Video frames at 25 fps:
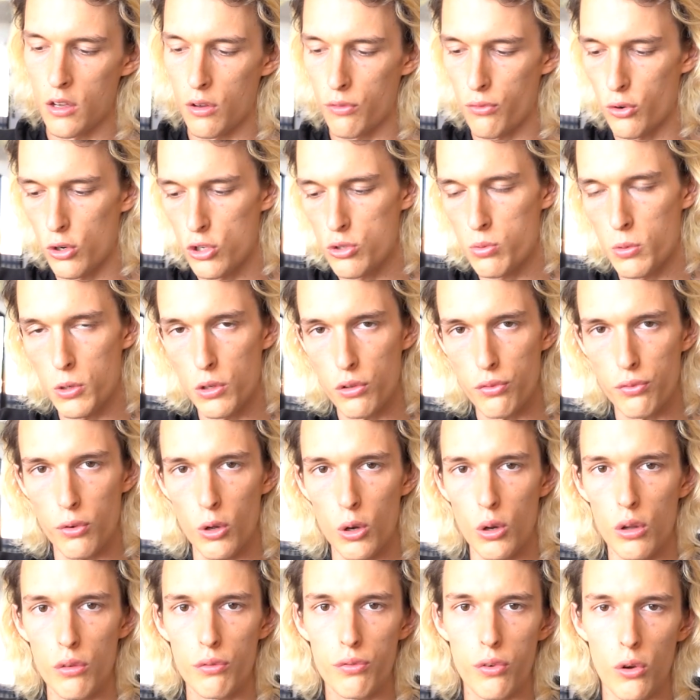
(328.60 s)
First one is
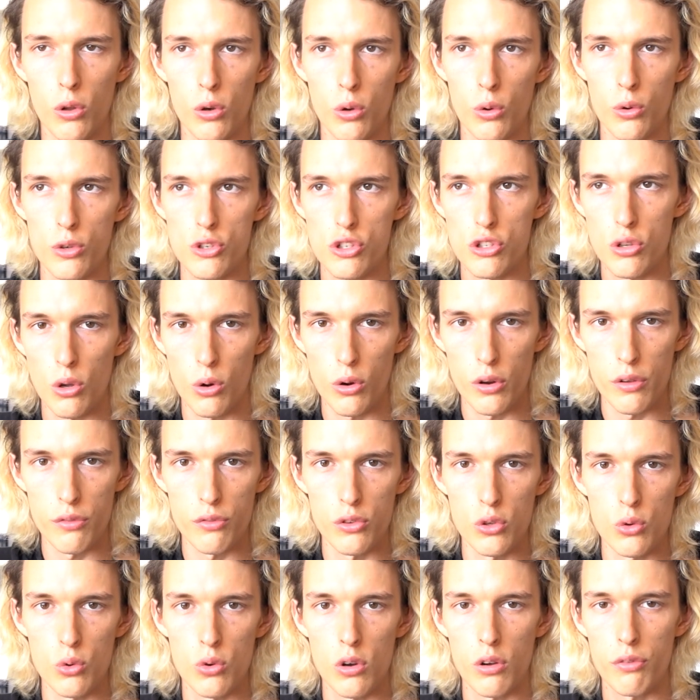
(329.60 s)
follow and follow, story
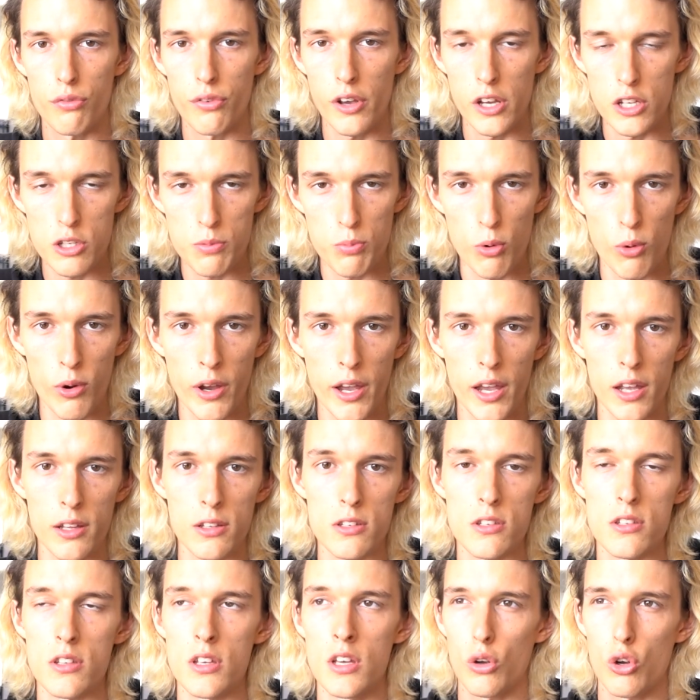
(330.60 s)
viewer, Facebook
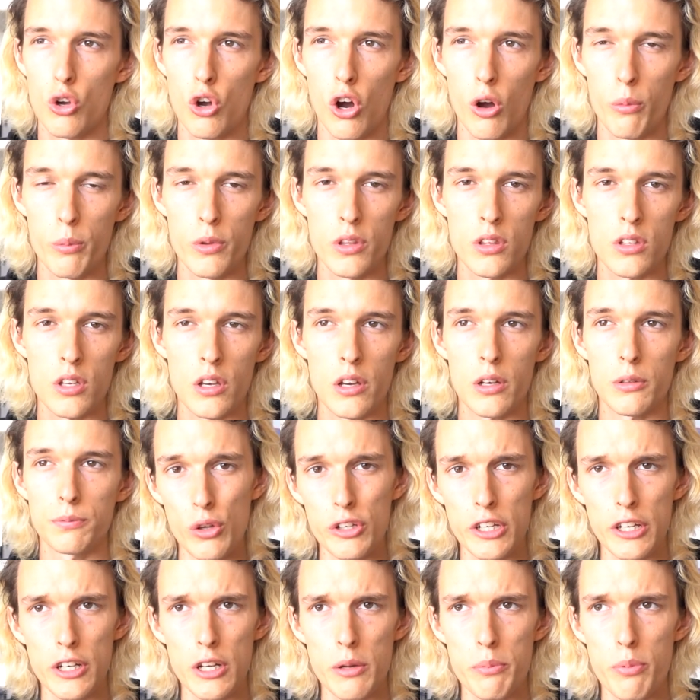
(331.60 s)
ads, commenter,
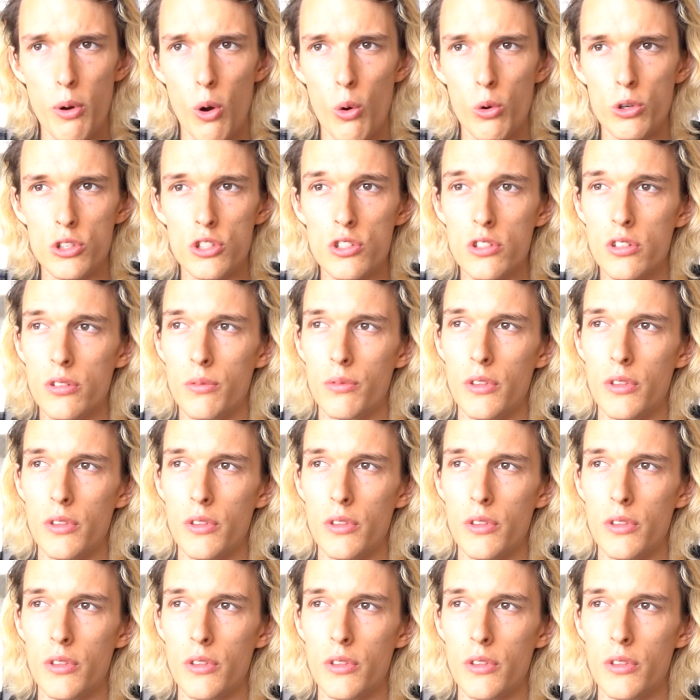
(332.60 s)
another post.